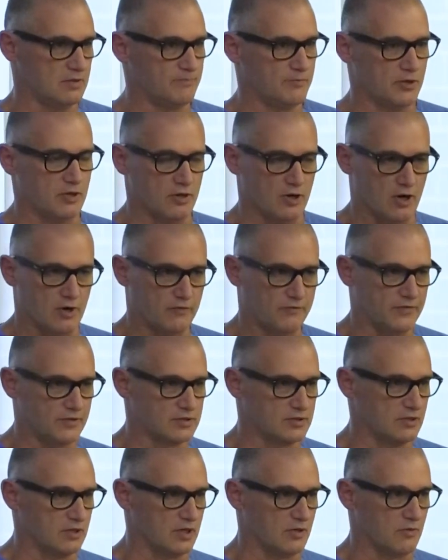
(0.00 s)
put an
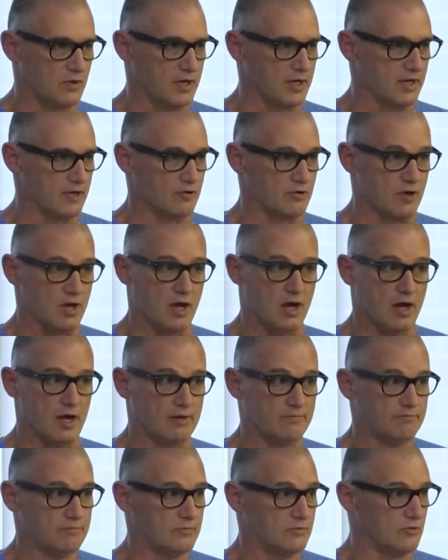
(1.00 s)
artificial airway in or
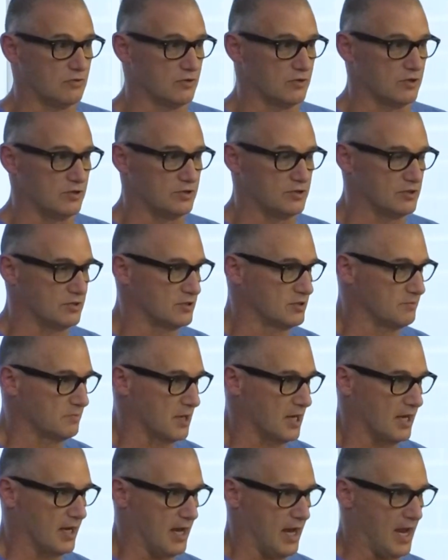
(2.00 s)
not, or using some
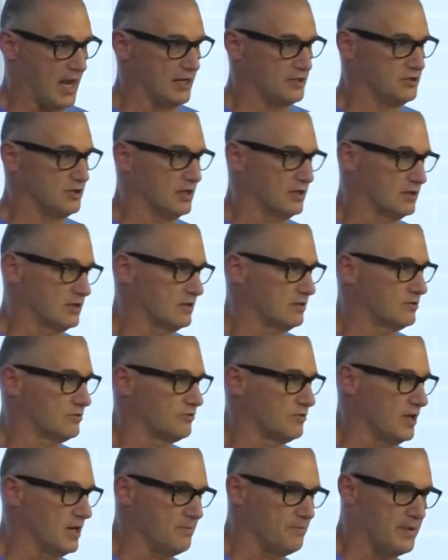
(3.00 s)
kind of adjunct to
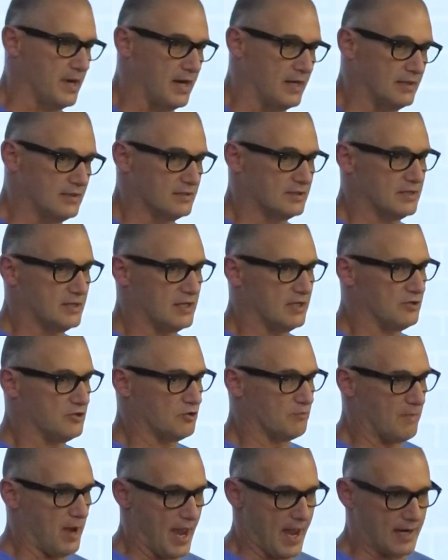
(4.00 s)
create patency and
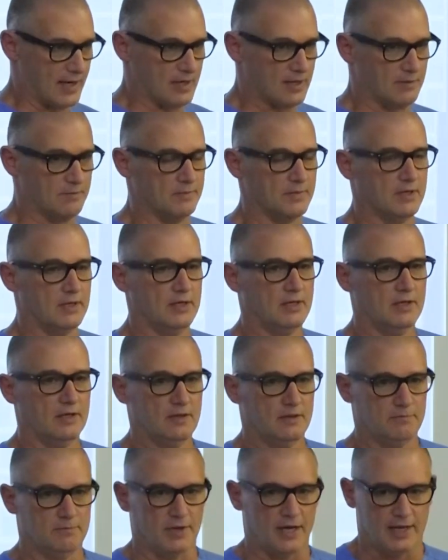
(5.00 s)
you're bagging them.
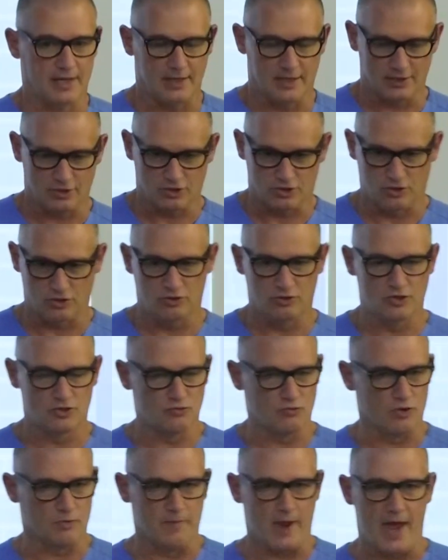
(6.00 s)
But as soon
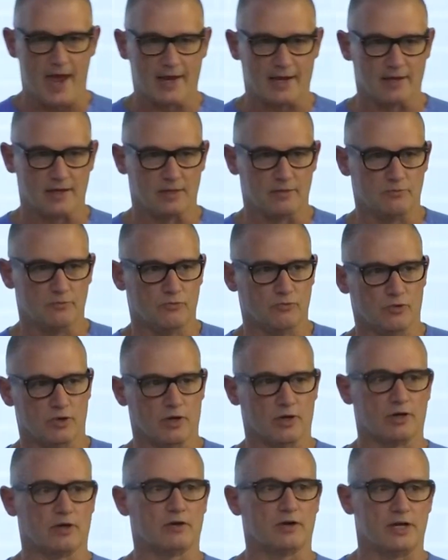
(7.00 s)
as we're bagging them,
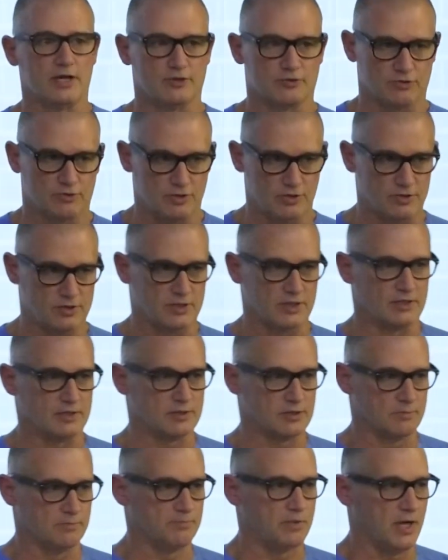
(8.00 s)
we're introducing
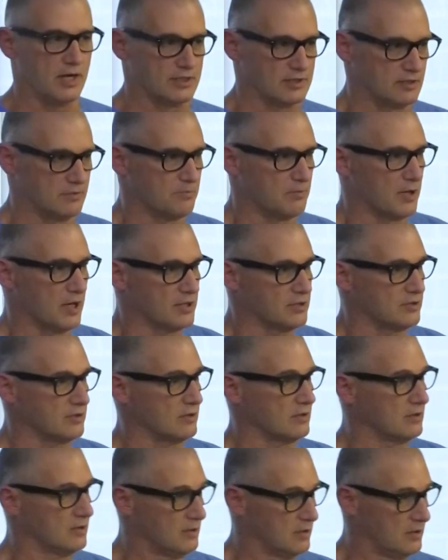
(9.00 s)
some positive pressure.